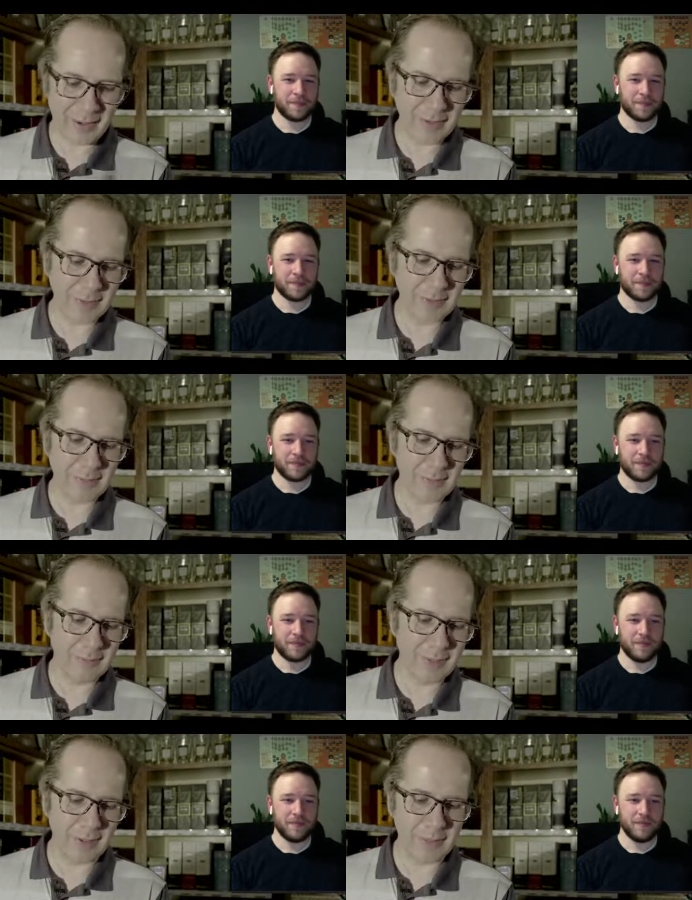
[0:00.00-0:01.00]
Speaker 1: here's a
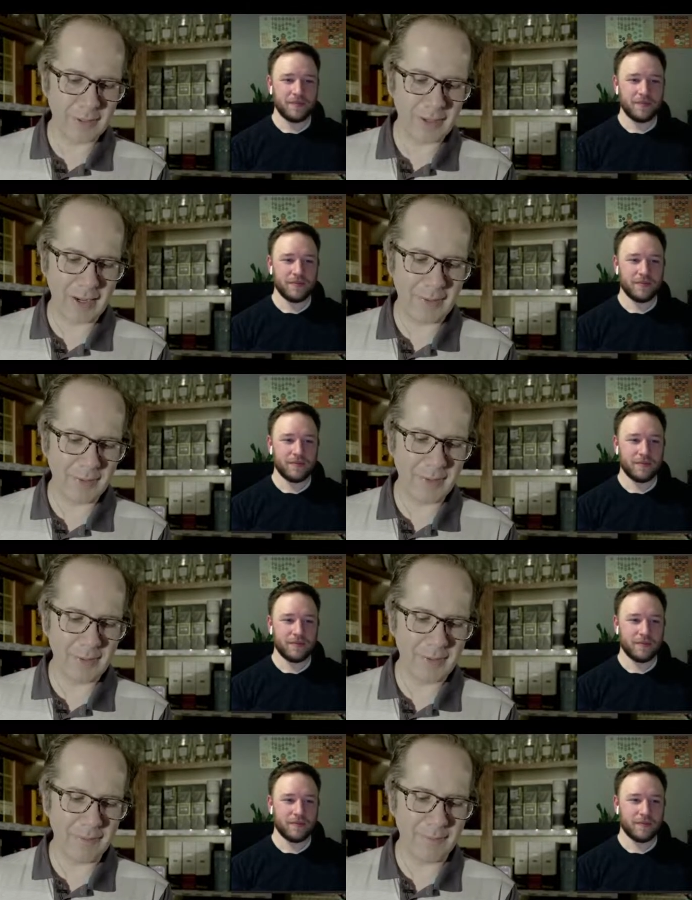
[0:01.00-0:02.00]
great question. How many
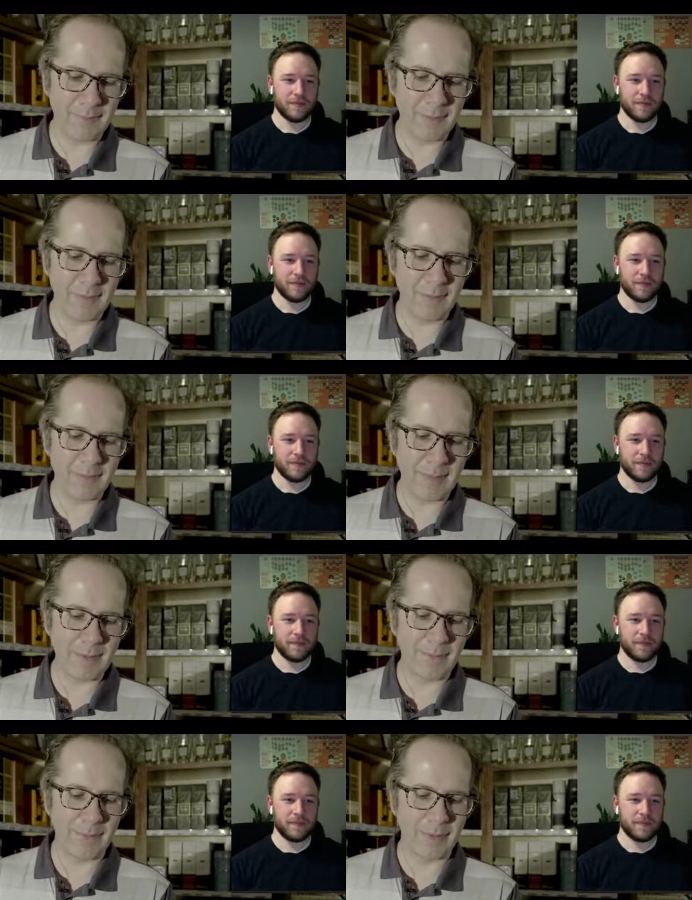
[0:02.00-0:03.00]
different breweries are you
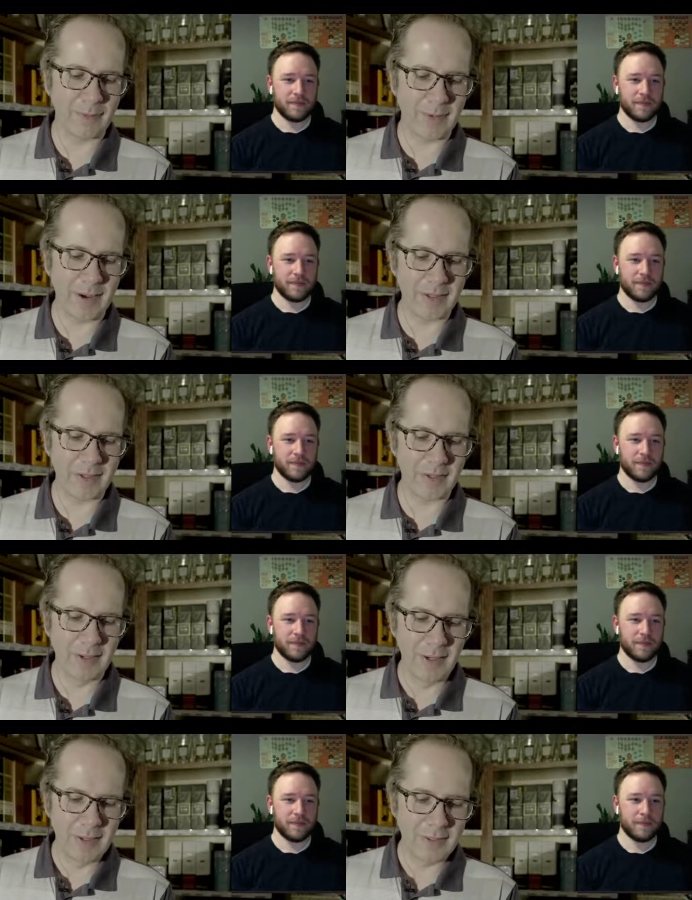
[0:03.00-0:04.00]
repping for, Grant? And
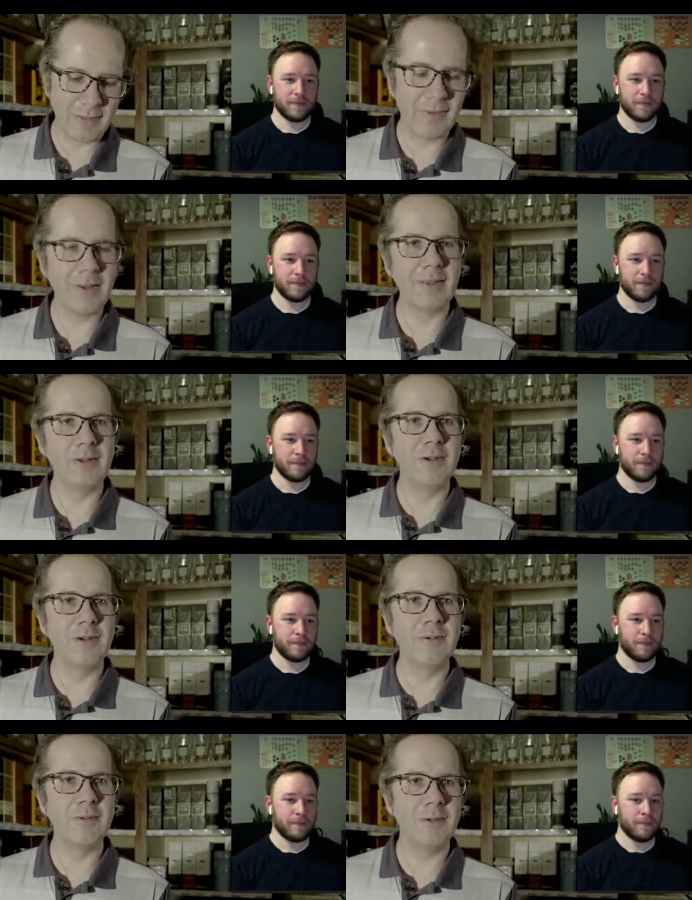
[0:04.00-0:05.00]
do you have anything
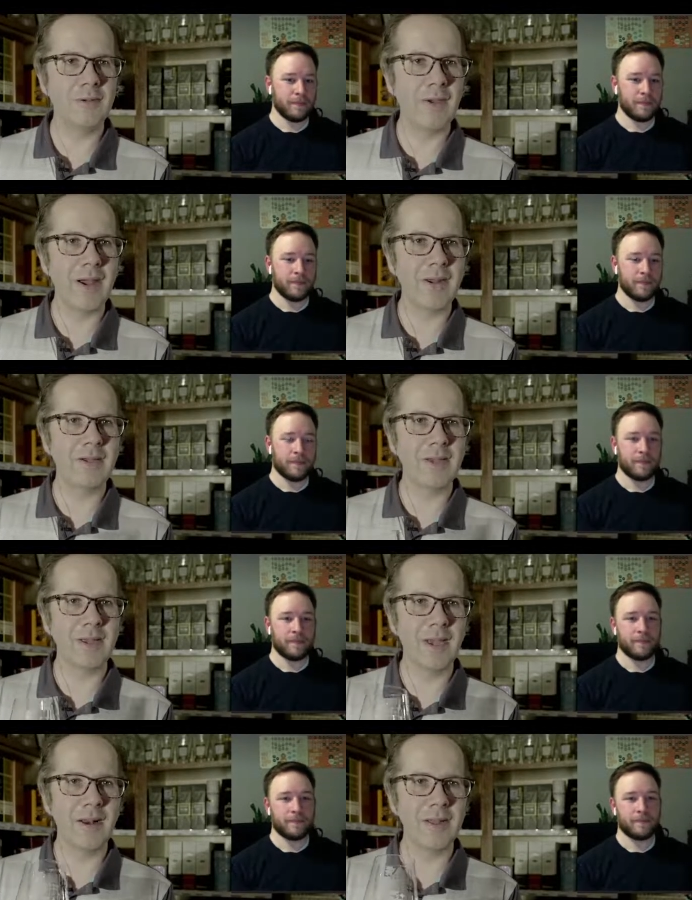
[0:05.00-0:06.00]
new that you're adding to the
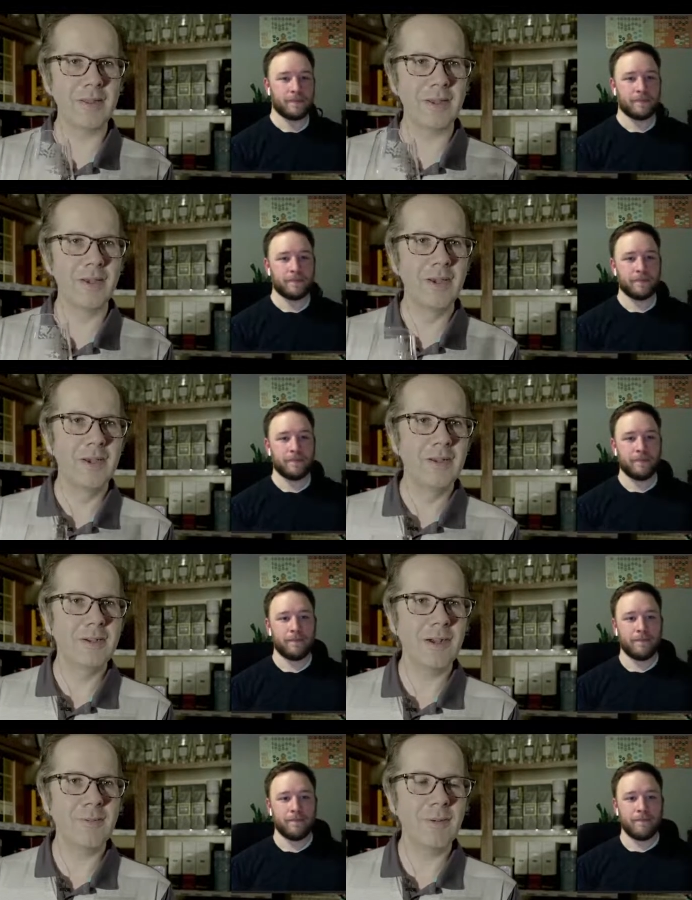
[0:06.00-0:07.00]
catalog? Like,
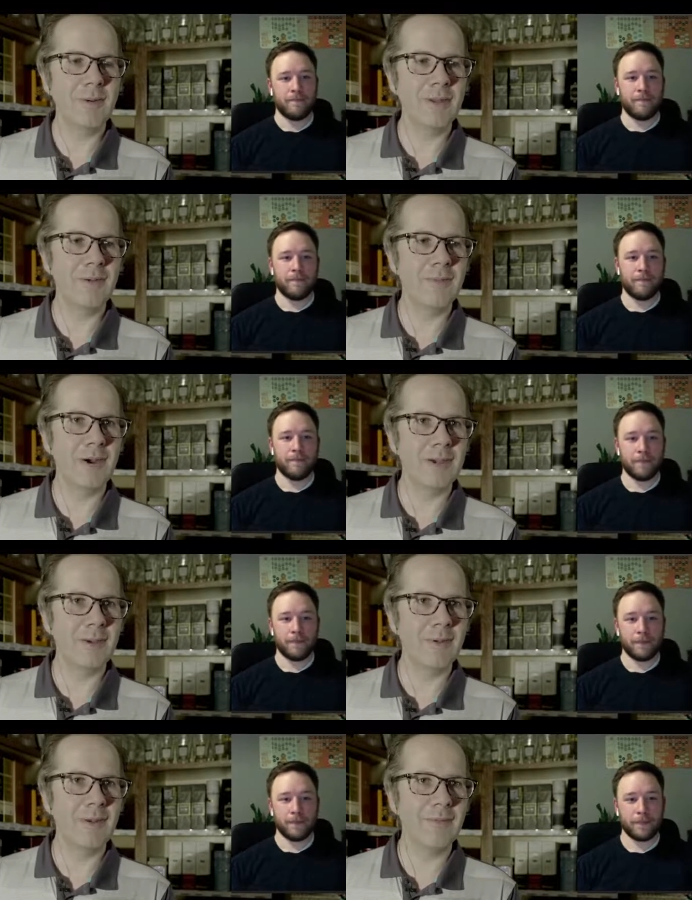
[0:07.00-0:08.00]
talk about what you've got
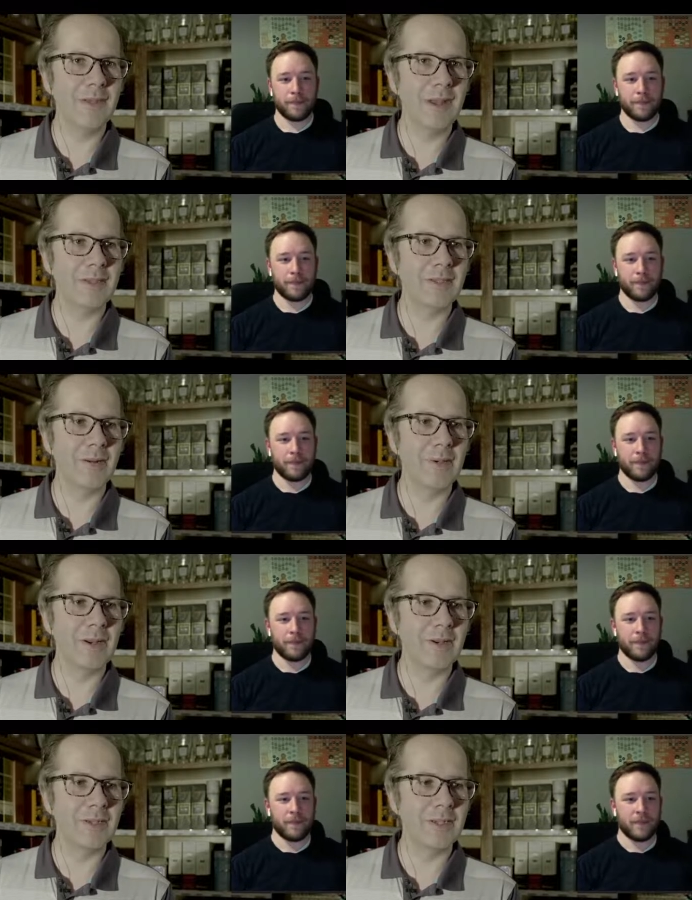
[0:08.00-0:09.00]
coming in for the next little
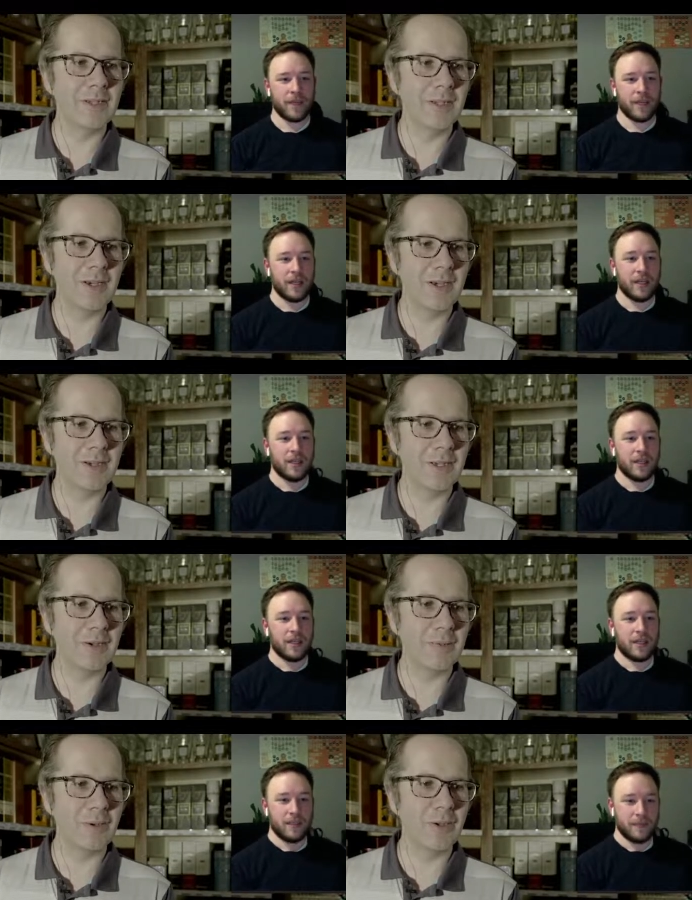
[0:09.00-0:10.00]
bit and just uh, tell
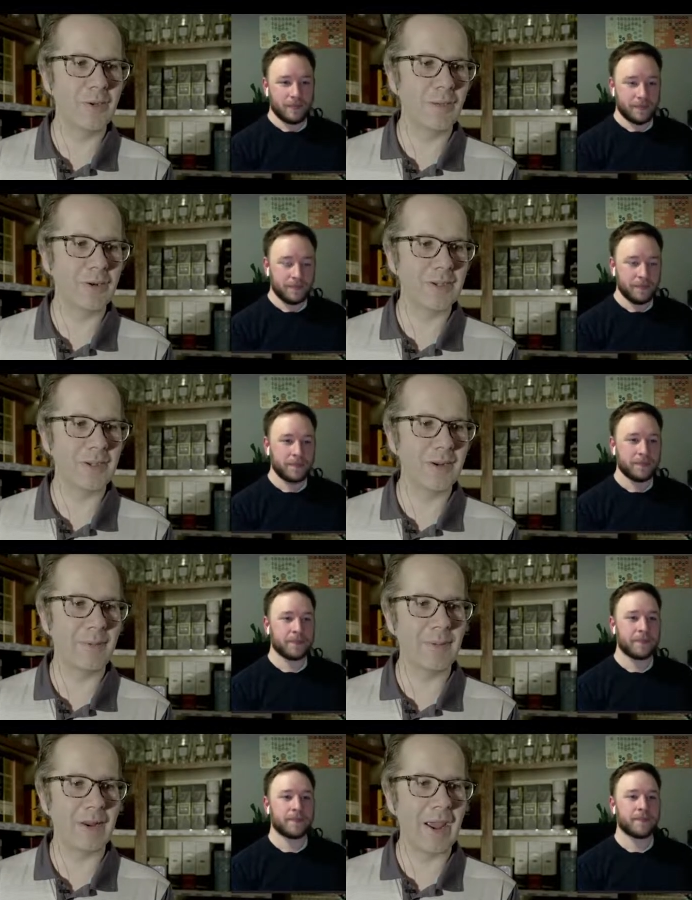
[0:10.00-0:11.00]
us what you're excited
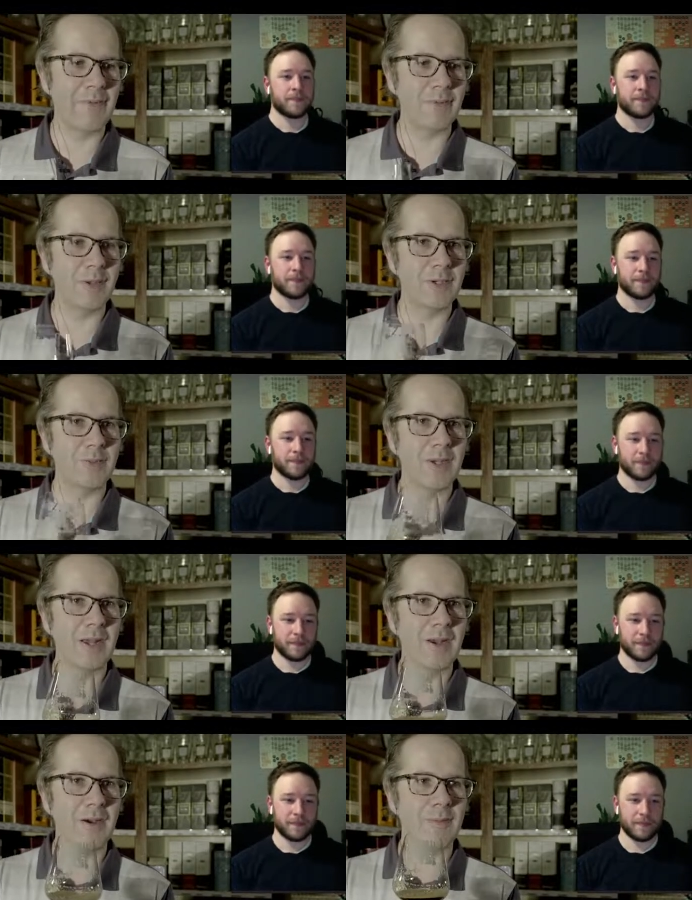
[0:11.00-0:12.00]
about that everybody should be
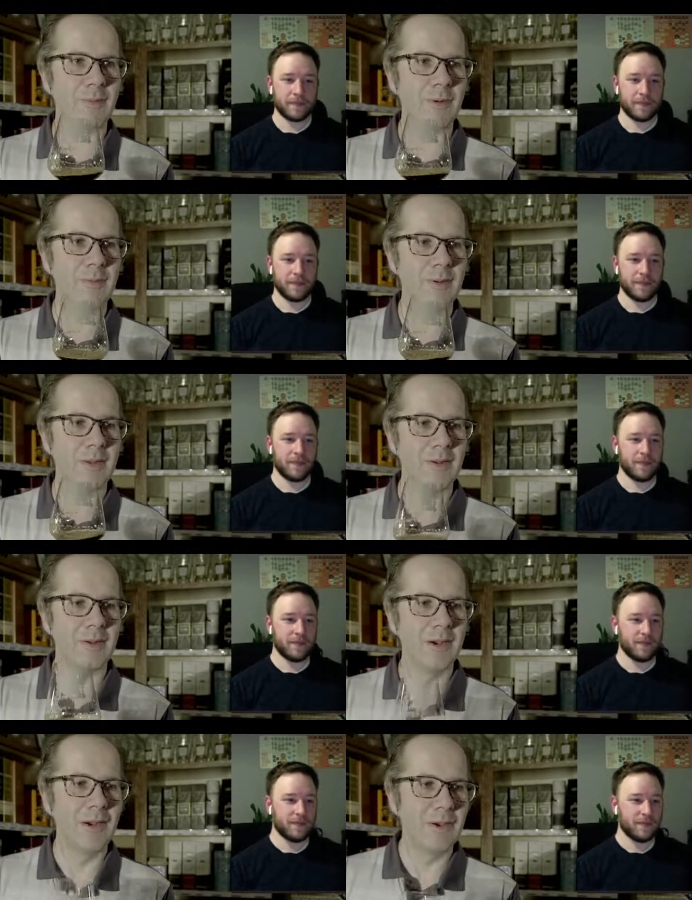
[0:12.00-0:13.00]
getting on board with and
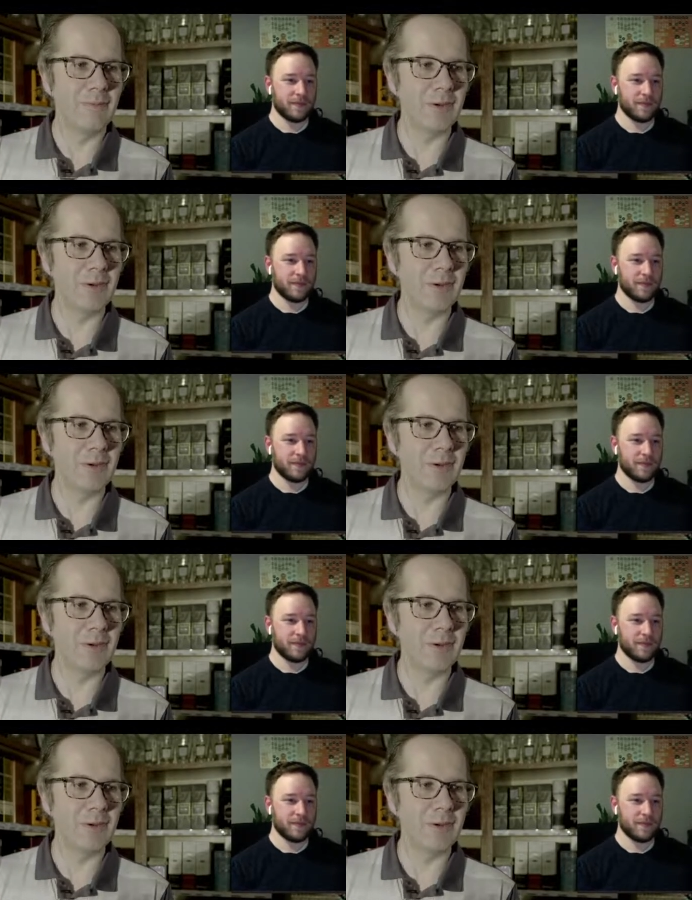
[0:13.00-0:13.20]
we